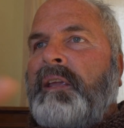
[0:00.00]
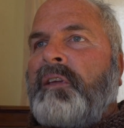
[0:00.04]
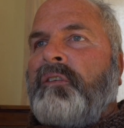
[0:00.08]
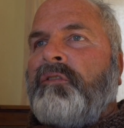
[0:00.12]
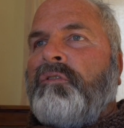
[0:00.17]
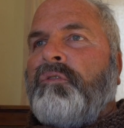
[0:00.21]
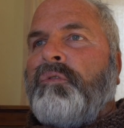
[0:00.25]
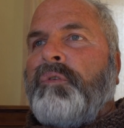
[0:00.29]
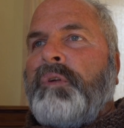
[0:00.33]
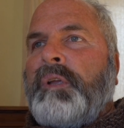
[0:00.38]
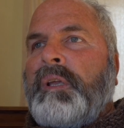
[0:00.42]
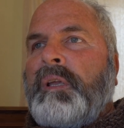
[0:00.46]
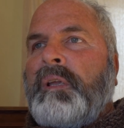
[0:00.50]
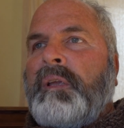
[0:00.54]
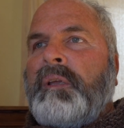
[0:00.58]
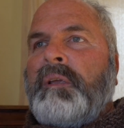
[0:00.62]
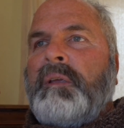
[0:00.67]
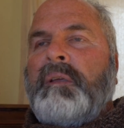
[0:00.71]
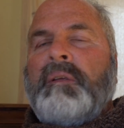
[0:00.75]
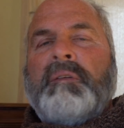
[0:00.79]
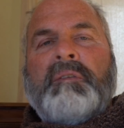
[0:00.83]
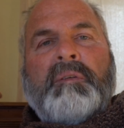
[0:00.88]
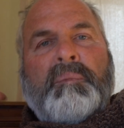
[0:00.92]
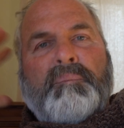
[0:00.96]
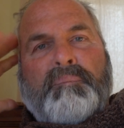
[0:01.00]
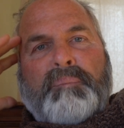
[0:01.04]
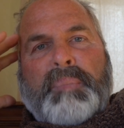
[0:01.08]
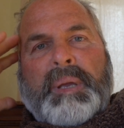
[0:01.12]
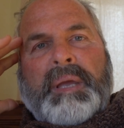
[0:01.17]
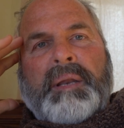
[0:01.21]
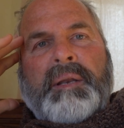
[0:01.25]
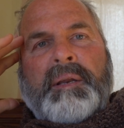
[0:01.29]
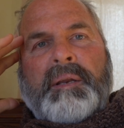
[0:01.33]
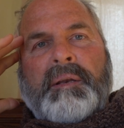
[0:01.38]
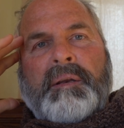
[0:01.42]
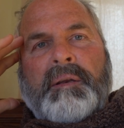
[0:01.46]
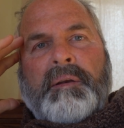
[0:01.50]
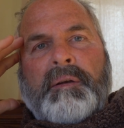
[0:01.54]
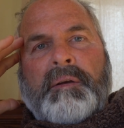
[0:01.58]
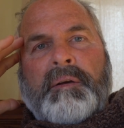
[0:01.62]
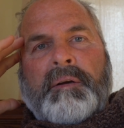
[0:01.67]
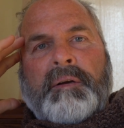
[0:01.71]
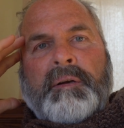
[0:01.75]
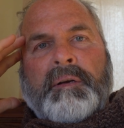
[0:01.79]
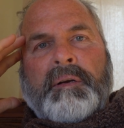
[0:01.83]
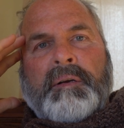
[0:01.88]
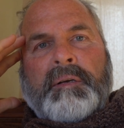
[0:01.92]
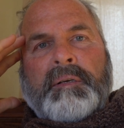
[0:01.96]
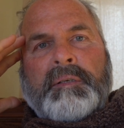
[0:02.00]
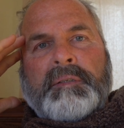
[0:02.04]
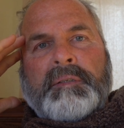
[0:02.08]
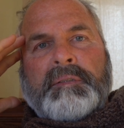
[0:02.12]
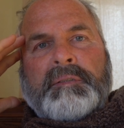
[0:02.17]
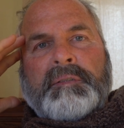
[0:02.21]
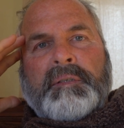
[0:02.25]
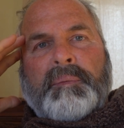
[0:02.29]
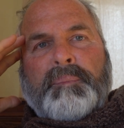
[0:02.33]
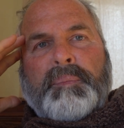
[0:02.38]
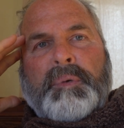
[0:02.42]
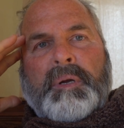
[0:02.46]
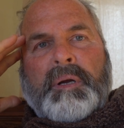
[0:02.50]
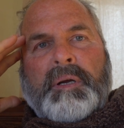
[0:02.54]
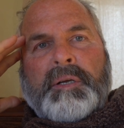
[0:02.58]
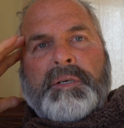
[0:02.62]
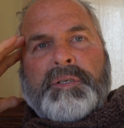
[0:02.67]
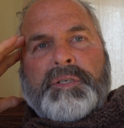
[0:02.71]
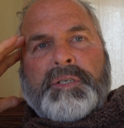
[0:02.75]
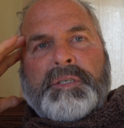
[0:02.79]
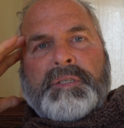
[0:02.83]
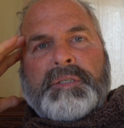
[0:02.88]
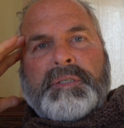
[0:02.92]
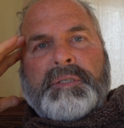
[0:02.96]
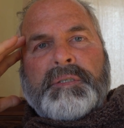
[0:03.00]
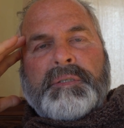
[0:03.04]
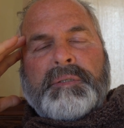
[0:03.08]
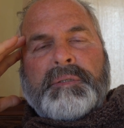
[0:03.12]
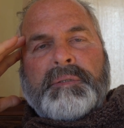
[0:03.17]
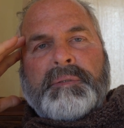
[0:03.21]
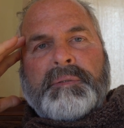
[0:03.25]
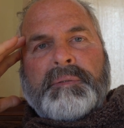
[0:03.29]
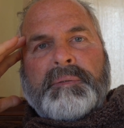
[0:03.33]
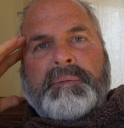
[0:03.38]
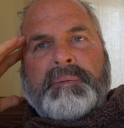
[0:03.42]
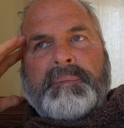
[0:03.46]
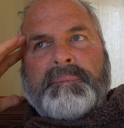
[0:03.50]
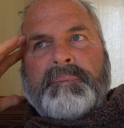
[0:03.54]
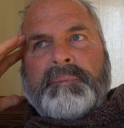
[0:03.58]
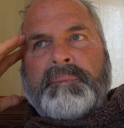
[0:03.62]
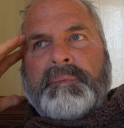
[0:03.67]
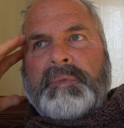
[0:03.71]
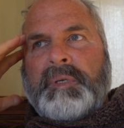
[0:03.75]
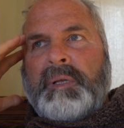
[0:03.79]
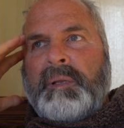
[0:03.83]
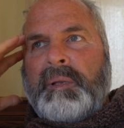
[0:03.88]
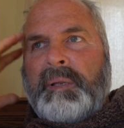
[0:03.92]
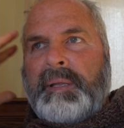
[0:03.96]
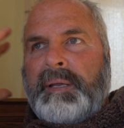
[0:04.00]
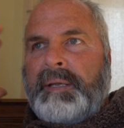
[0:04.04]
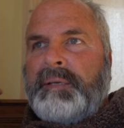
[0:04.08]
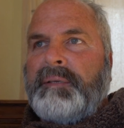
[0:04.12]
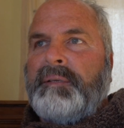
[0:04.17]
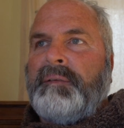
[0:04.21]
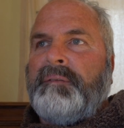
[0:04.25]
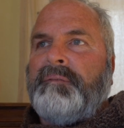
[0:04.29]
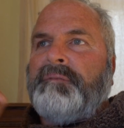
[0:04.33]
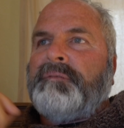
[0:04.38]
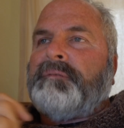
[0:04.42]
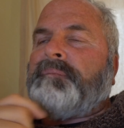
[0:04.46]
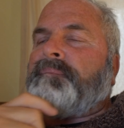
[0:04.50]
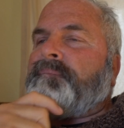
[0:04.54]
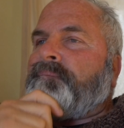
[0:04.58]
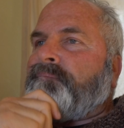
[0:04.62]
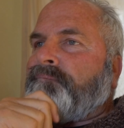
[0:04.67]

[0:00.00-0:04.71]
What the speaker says: history is embedded in our subconscious collective.